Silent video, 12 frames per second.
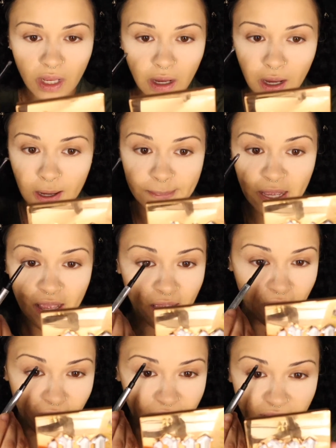I
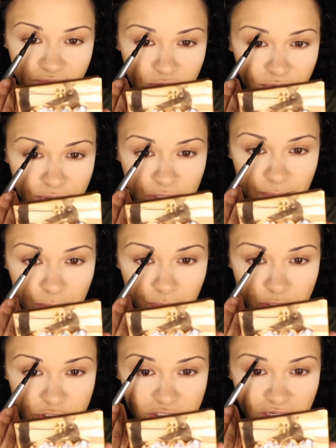haven't really been
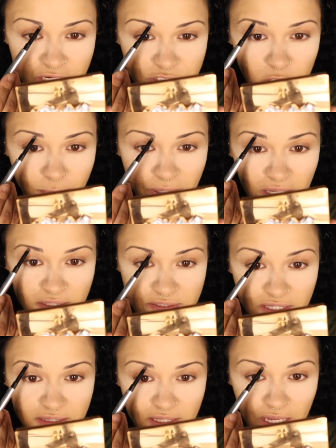purchasing eyeshadow palettes
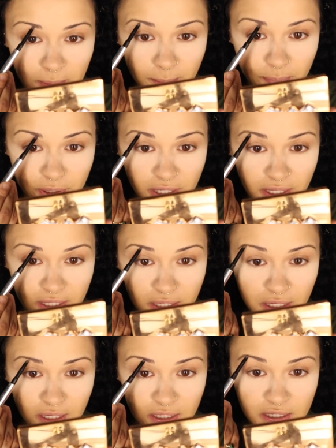like that, but
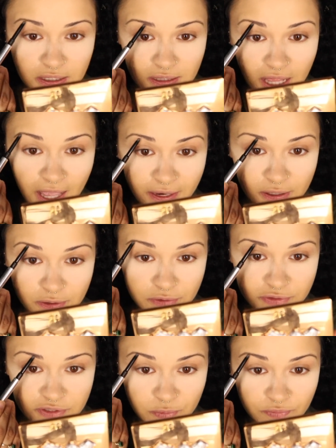
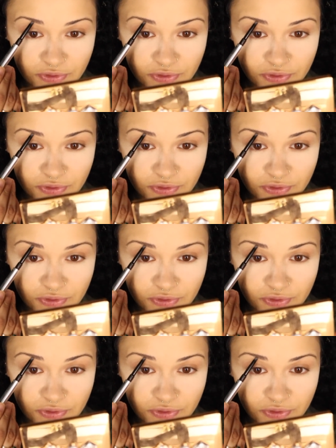Kaleidos,